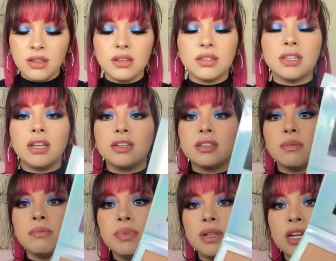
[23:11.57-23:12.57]
Looks like
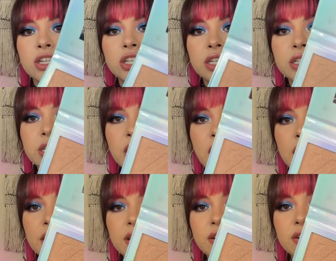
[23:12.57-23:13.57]
some blushes and
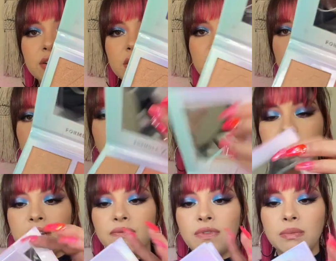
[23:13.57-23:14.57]
highlighters. Looks a little
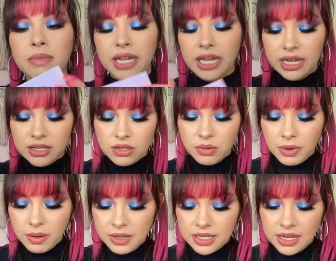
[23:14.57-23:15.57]
deep for me, so I'll
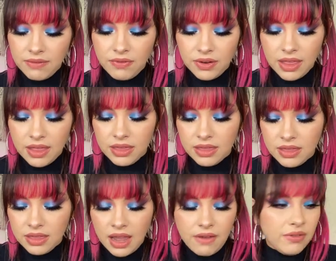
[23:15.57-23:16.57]
probably save for
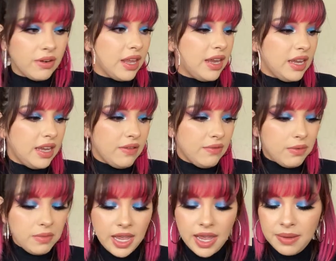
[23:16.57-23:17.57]
that for like a
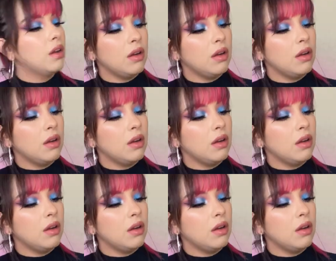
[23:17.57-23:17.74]
giveaway.